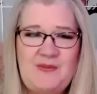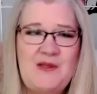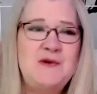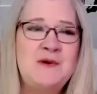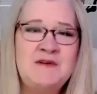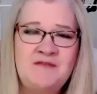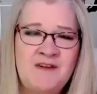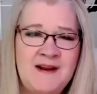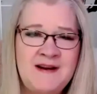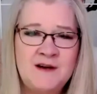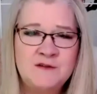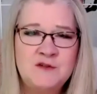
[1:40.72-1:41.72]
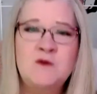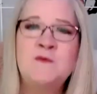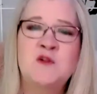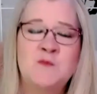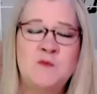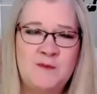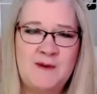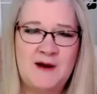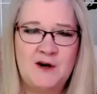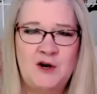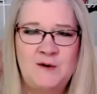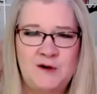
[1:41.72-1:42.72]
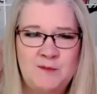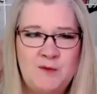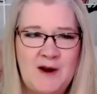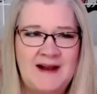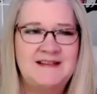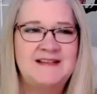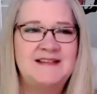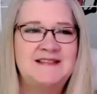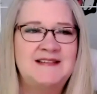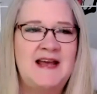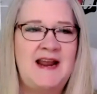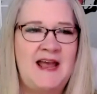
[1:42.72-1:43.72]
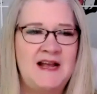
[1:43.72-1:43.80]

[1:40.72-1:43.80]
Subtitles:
You can find out so much more about her and her practice at